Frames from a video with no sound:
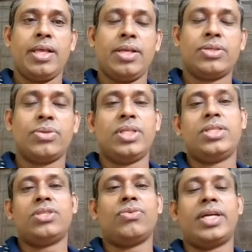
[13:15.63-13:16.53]
So this
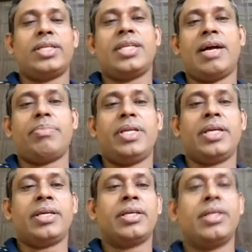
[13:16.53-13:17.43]
is what is
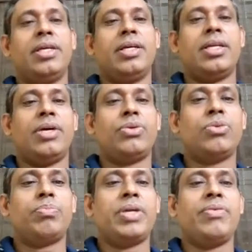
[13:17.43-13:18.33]
happening. Now to
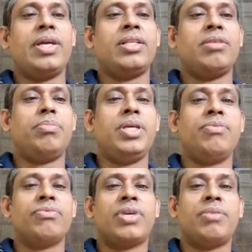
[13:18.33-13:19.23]
prevent the
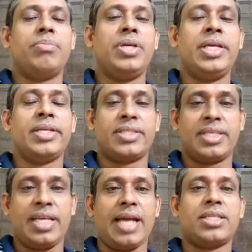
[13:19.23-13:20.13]
beam from being
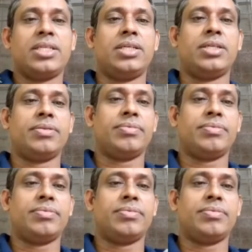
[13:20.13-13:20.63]
scattered,